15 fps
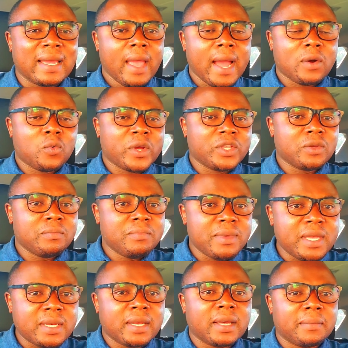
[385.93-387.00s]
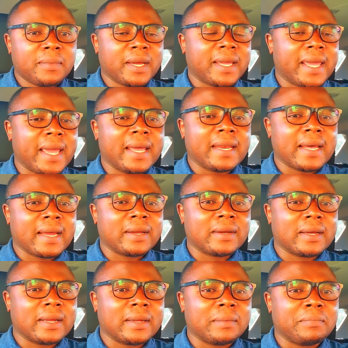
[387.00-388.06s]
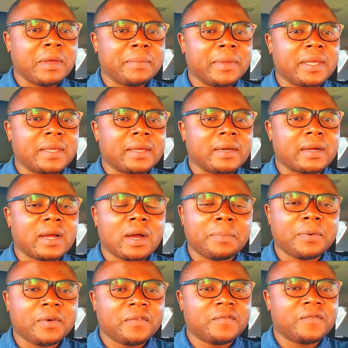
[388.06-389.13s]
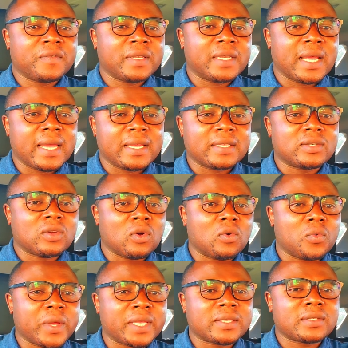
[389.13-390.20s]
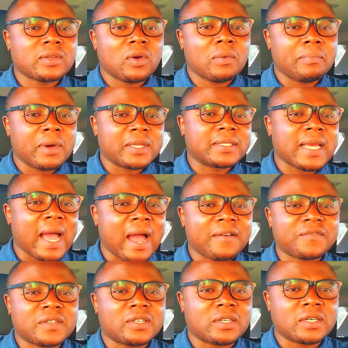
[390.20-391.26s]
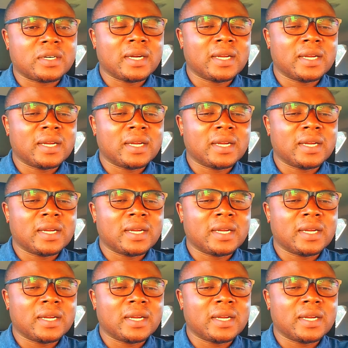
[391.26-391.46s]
And when you meet them again, and maybe a couple of days or weeks or months after,